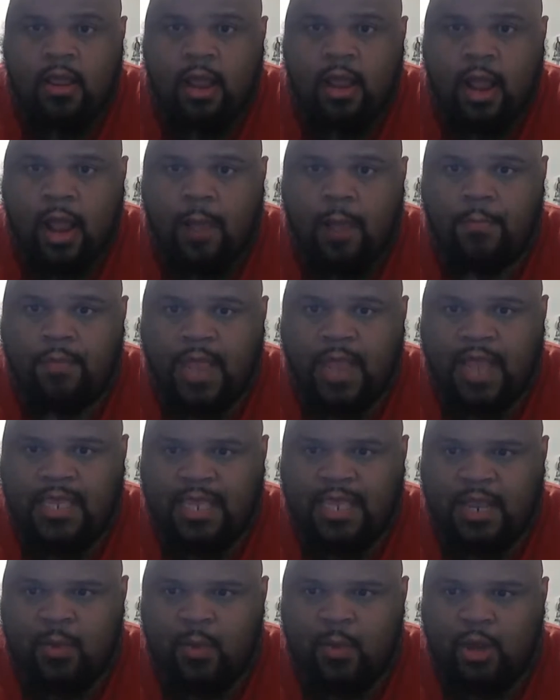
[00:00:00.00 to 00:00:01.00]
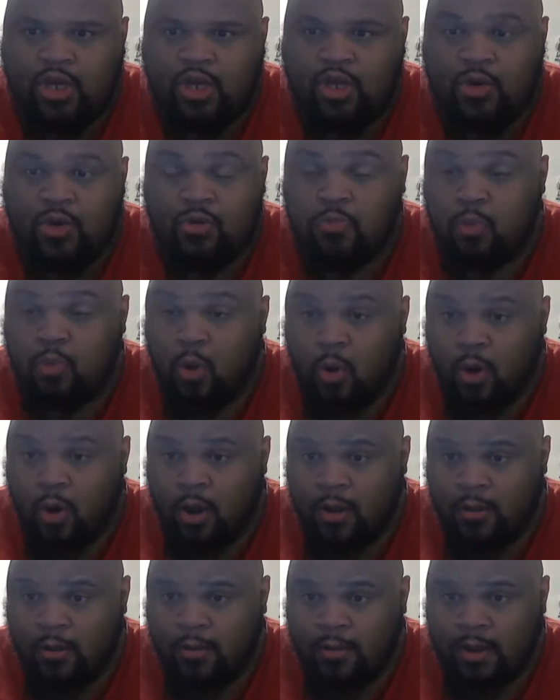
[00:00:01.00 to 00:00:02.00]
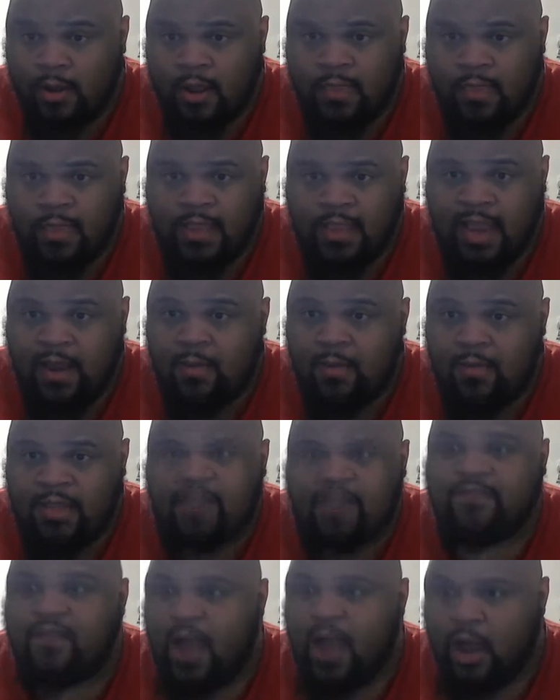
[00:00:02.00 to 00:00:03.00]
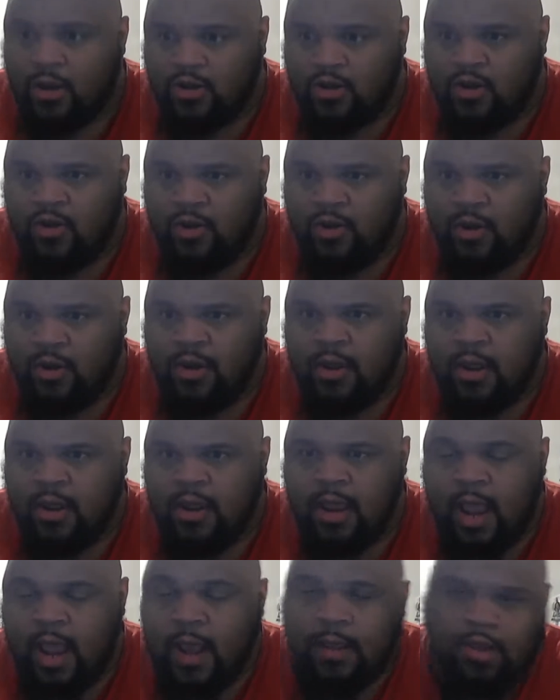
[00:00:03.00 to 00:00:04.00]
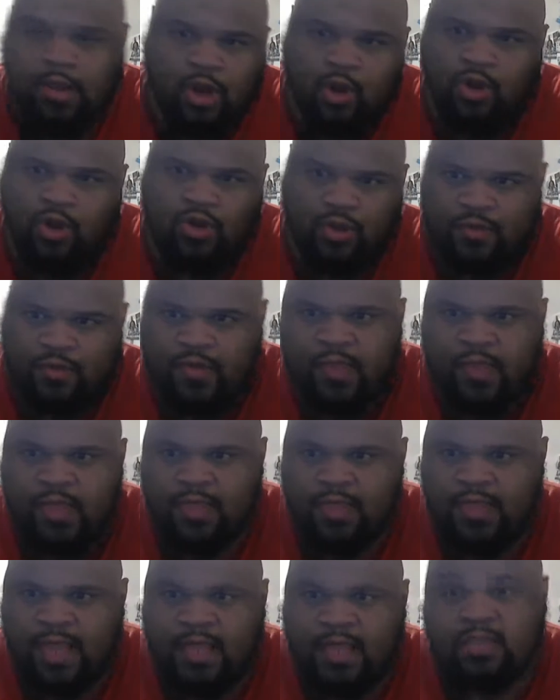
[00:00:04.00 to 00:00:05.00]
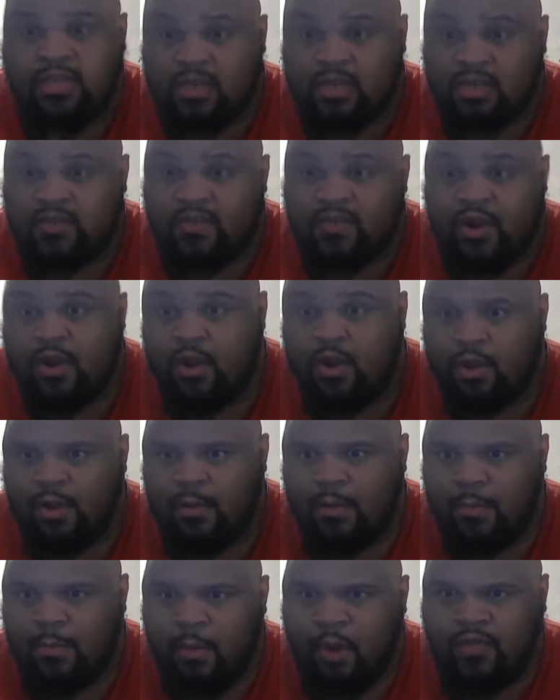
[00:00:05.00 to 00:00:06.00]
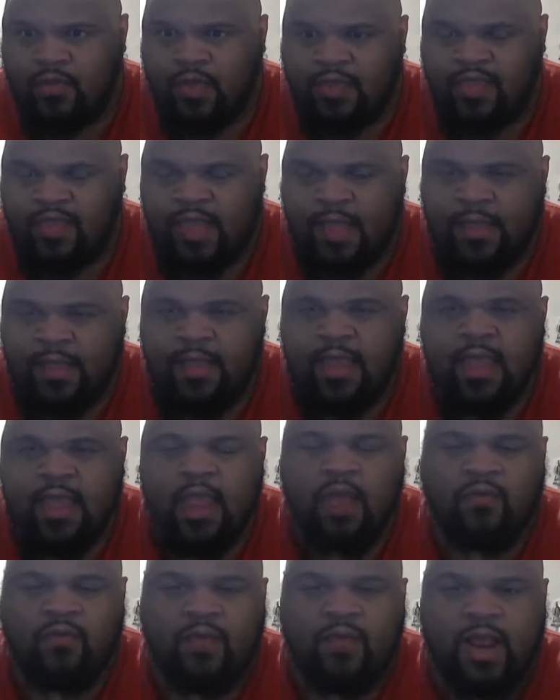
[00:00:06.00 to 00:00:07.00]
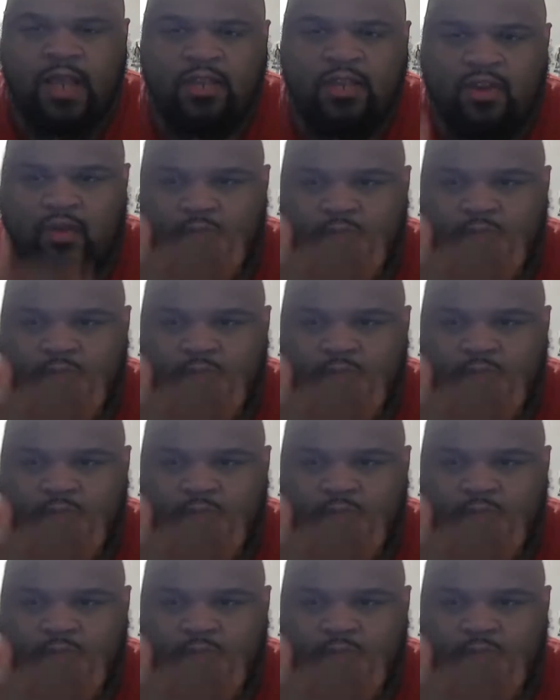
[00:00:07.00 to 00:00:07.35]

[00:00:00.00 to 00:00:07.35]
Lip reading: I'm guessing when she was born, the time police found her and took her to the thing like that because she's a variant of birth like that and raised her